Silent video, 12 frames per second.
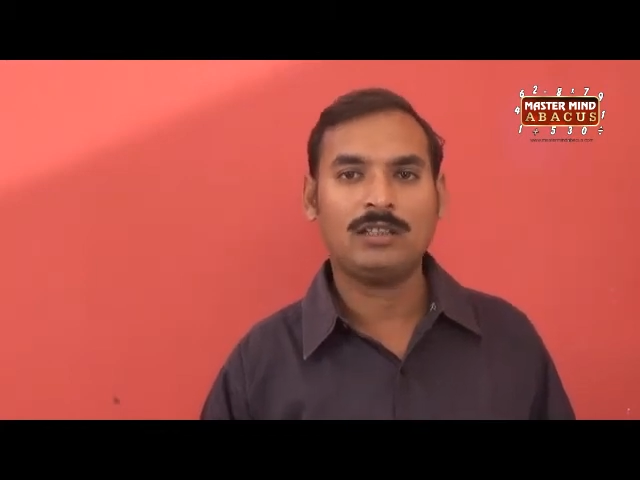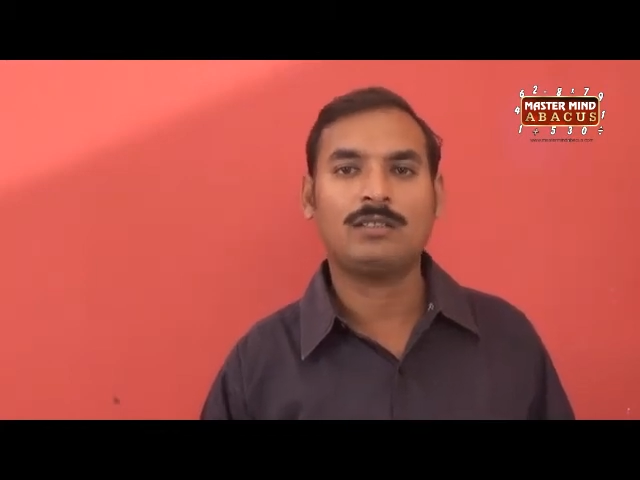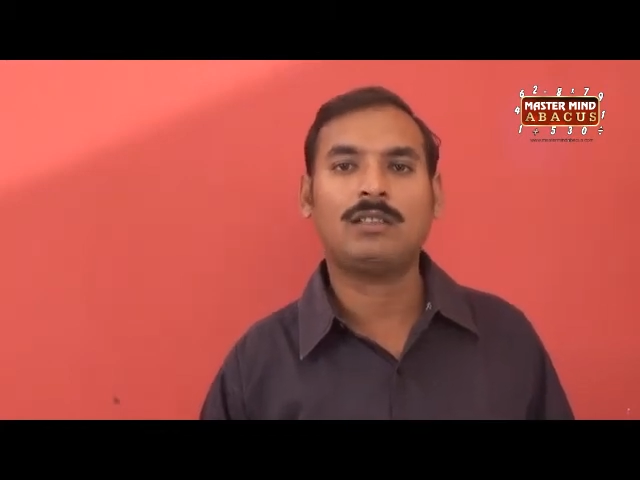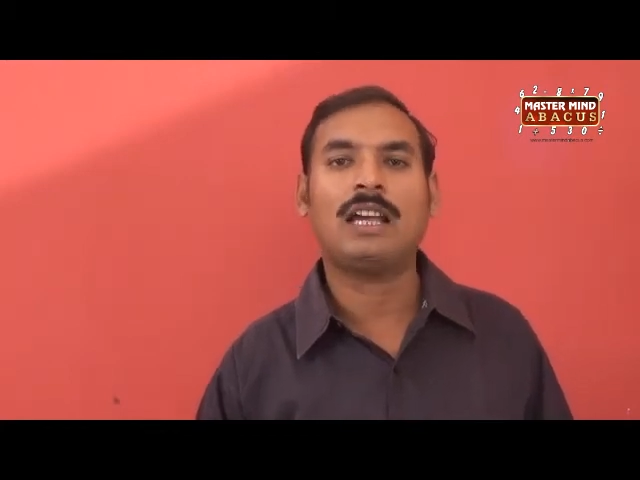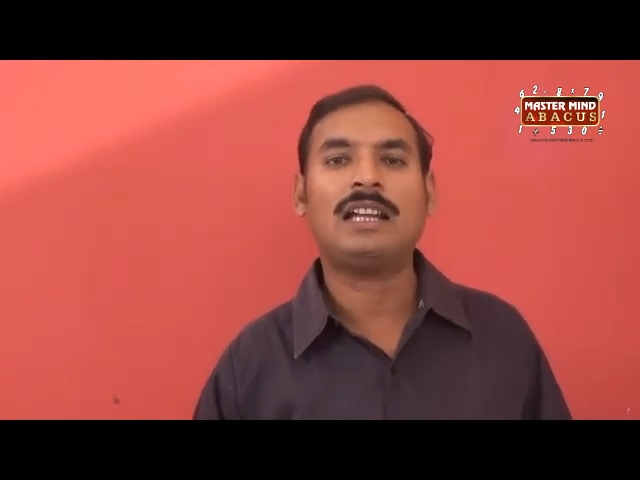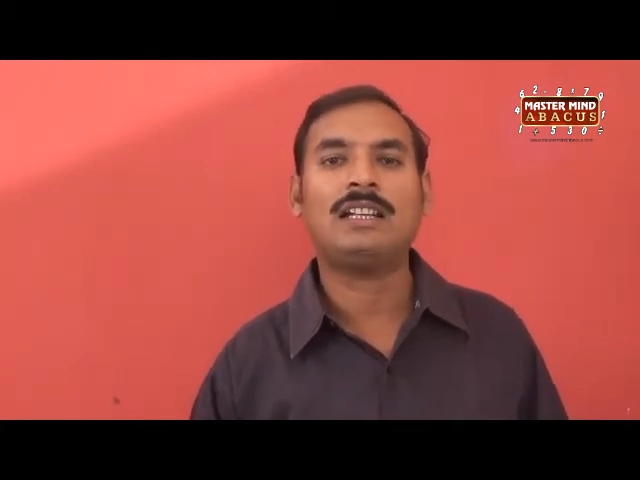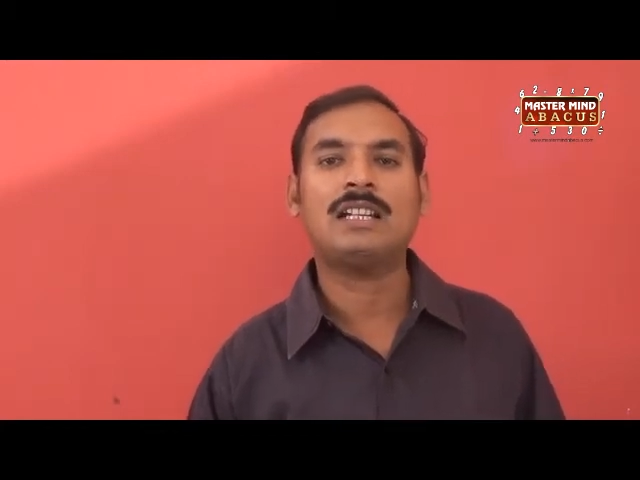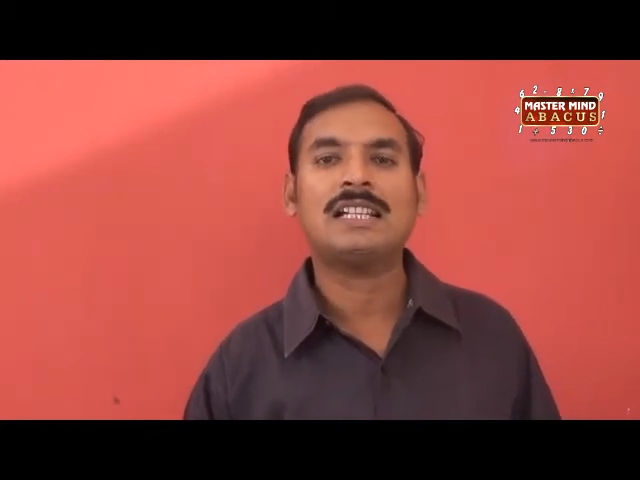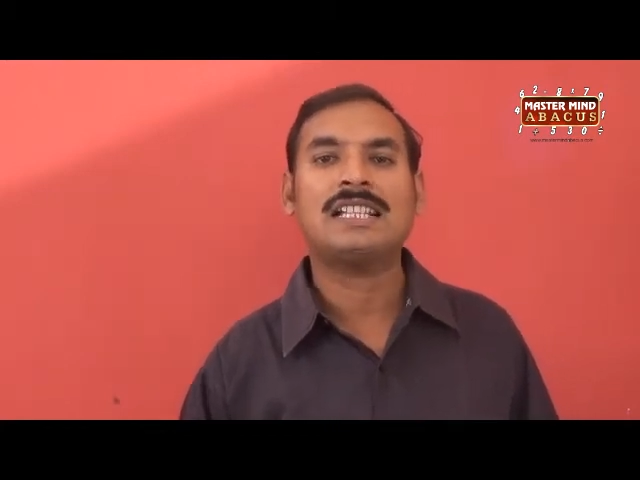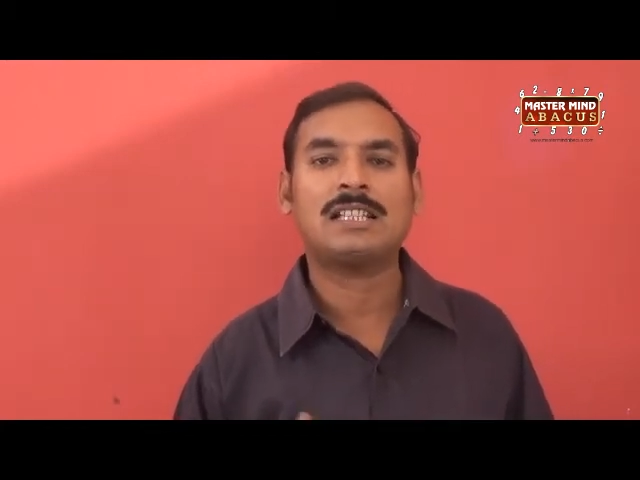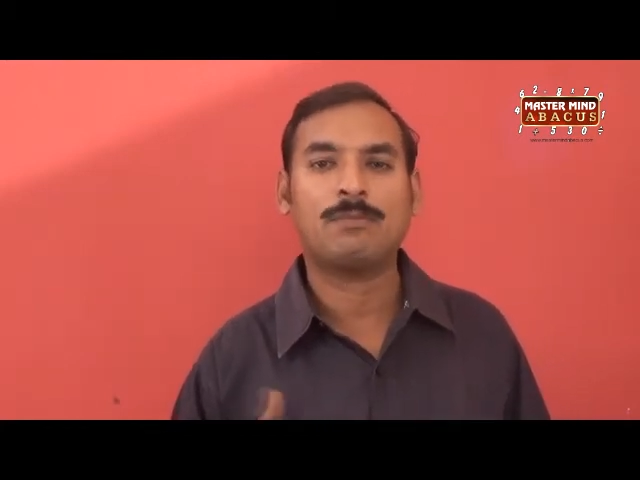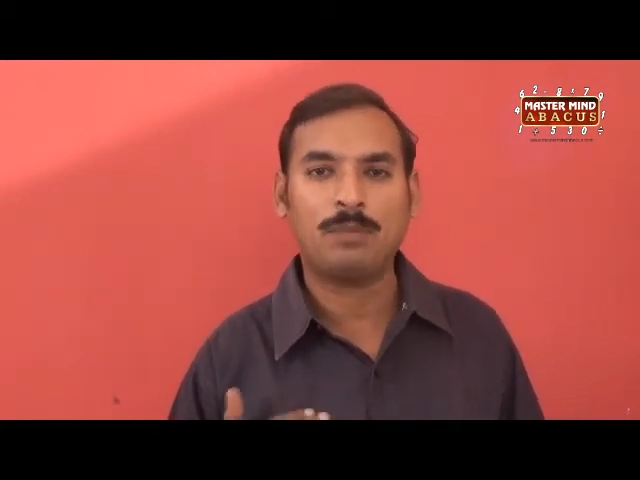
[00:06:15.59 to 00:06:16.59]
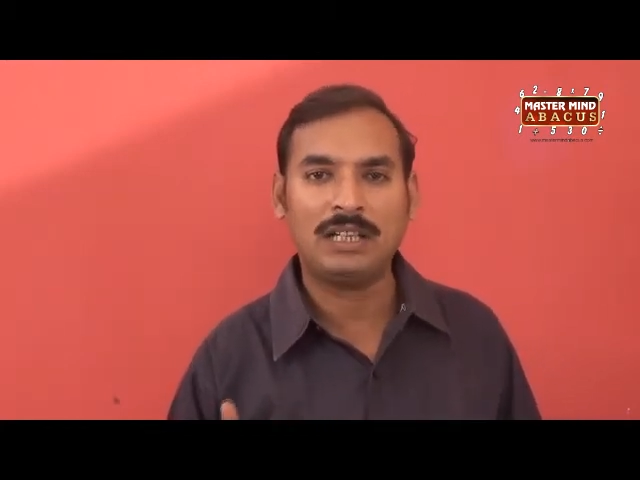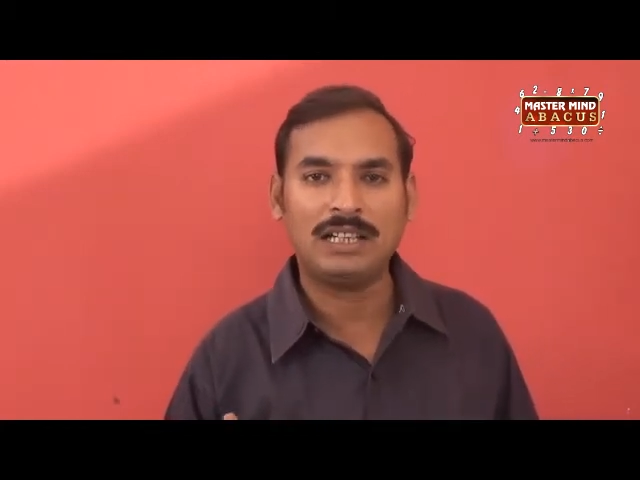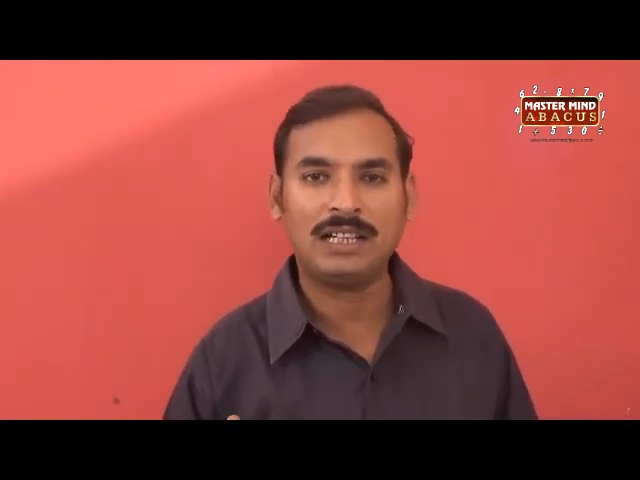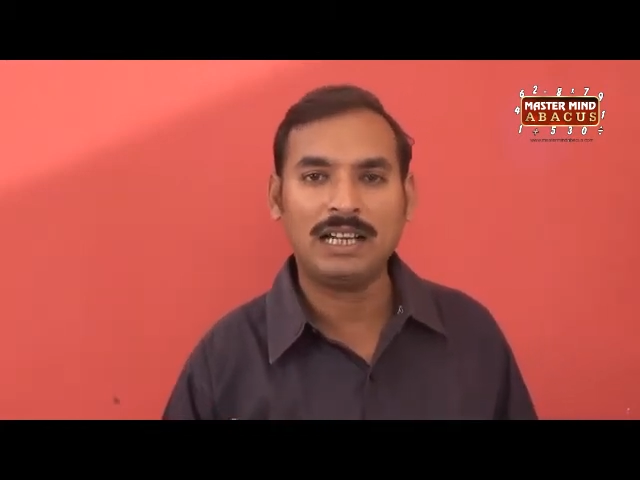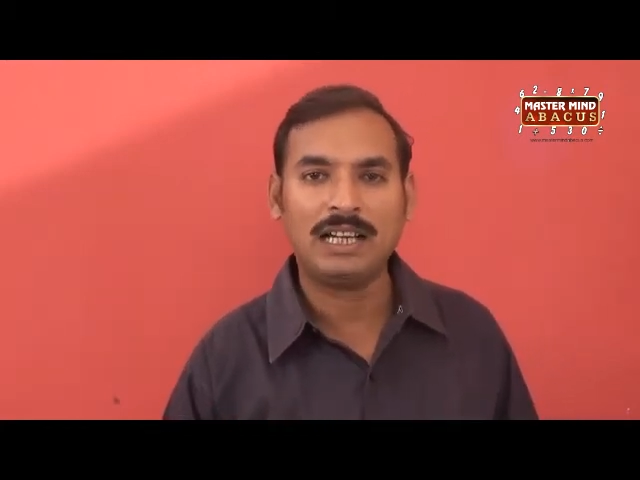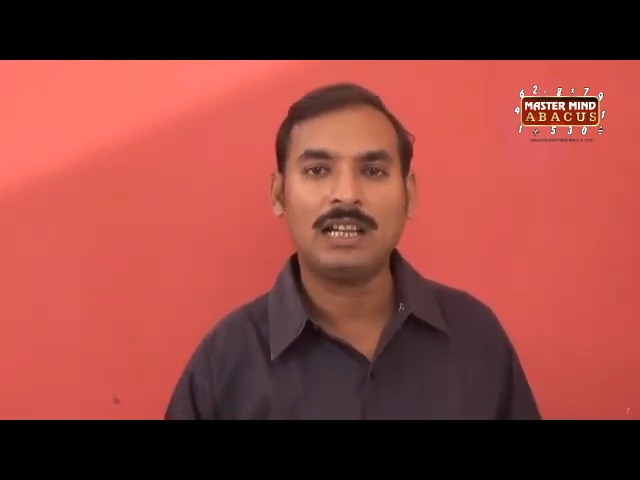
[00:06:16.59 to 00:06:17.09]
then
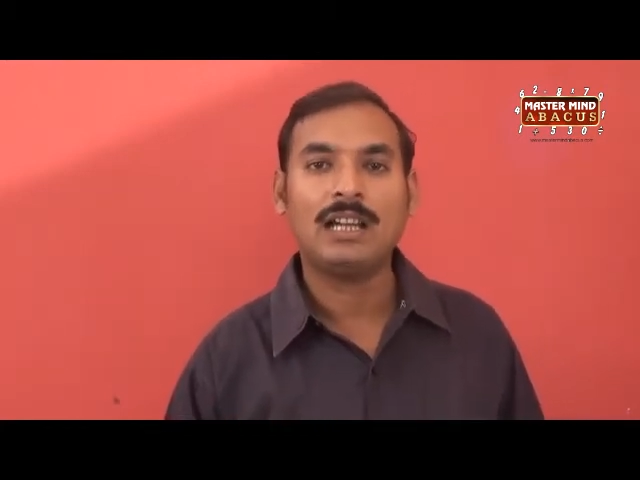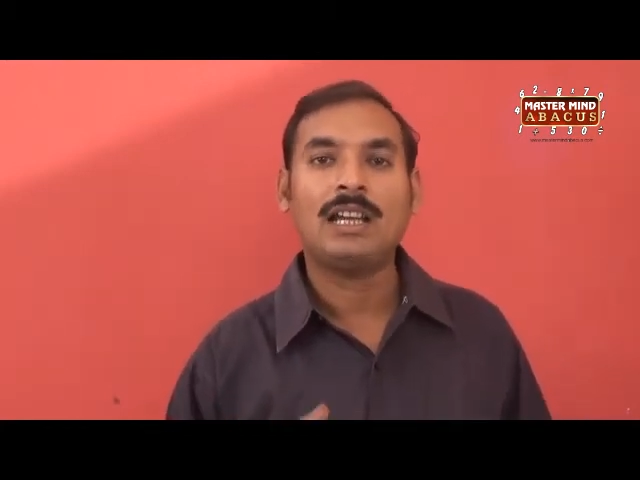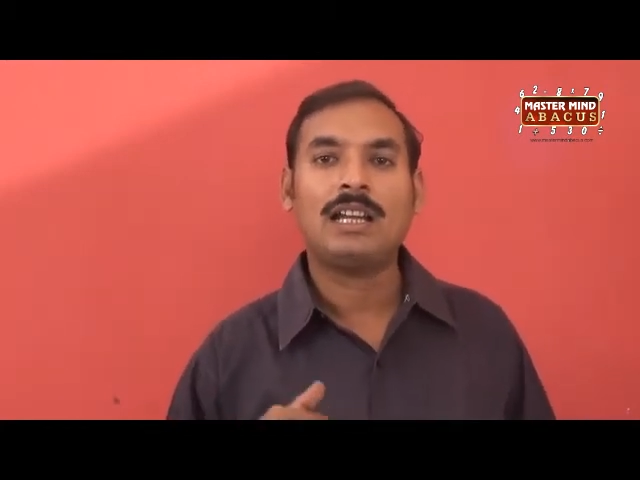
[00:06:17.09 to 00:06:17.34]
speedily.